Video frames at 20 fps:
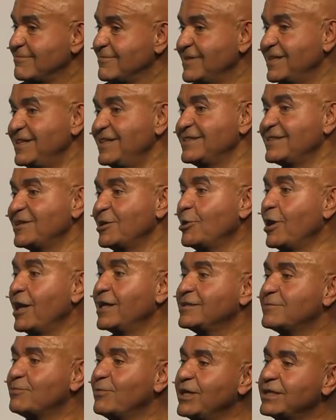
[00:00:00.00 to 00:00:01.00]
it's a
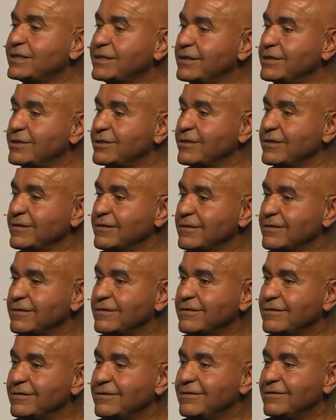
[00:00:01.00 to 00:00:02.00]
nice message.
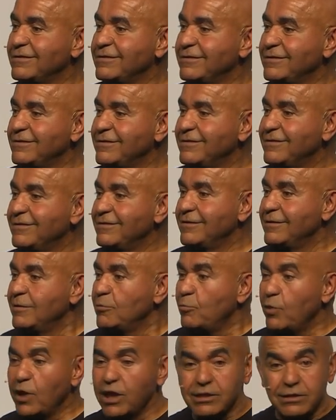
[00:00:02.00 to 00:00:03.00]

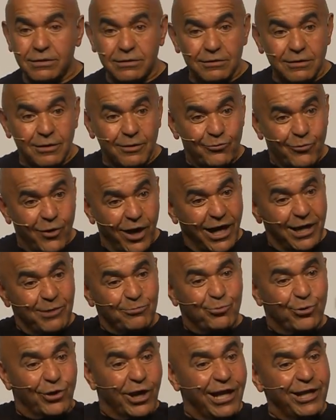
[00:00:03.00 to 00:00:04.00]
But my
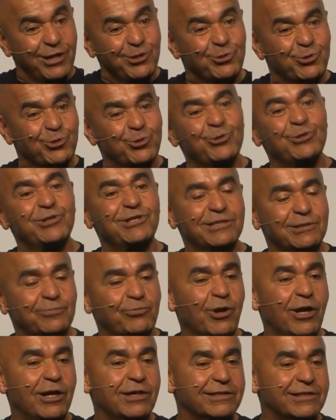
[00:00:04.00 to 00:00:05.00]
brain, through this
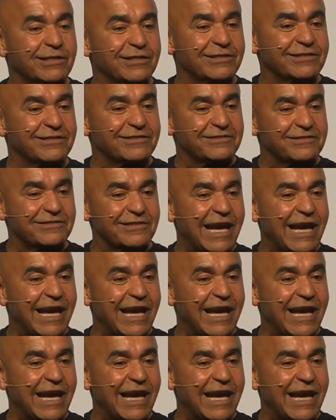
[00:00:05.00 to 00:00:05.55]
process,